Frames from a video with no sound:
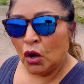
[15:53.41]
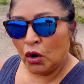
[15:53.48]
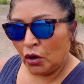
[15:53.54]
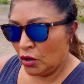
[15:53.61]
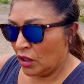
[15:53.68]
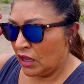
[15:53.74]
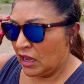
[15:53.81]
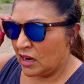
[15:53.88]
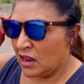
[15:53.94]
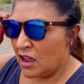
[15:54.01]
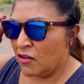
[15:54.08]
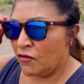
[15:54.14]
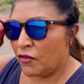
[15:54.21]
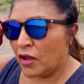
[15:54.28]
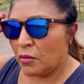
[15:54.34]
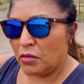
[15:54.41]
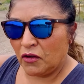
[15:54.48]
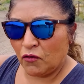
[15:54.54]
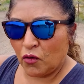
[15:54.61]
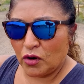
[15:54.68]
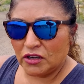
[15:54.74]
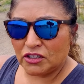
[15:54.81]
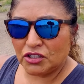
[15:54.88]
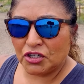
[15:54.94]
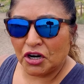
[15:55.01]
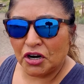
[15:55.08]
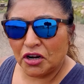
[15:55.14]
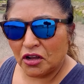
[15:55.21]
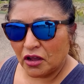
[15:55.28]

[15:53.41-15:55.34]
early enough before it's dark,